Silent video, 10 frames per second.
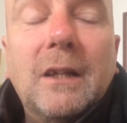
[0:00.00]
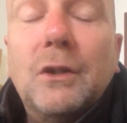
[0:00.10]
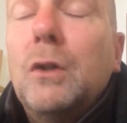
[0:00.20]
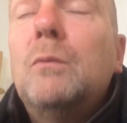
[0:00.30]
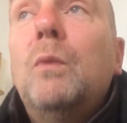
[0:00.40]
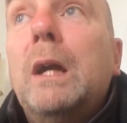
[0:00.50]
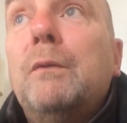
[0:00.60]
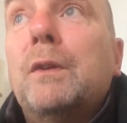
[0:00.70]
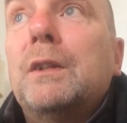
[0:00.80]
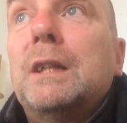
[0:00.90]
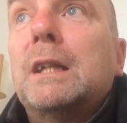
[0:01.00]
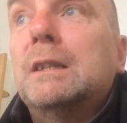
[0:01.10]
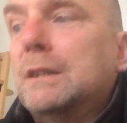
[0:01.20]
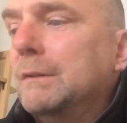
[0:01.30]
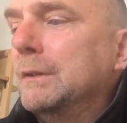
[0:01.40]
I couldn't wait for the
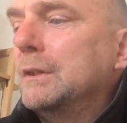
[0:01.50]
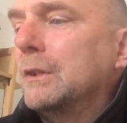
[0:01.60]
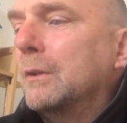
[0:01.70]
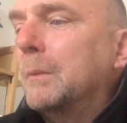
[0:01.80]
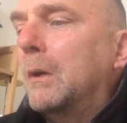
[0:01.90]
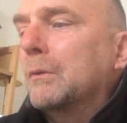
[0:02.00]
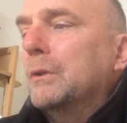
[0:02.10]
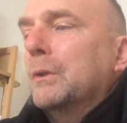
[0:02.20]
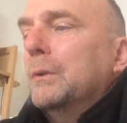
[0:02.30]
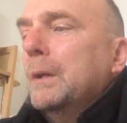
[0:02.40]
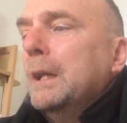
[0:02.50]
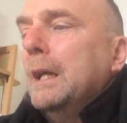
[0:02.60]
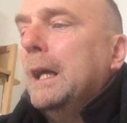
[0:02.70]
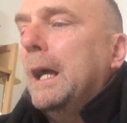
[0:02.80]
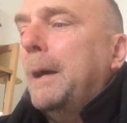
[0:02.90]
second series to come out, you know.
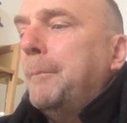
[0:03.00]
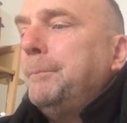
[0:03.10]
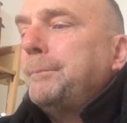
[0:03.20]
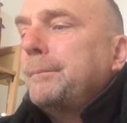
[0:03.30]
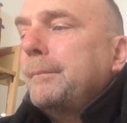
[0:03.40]
Um,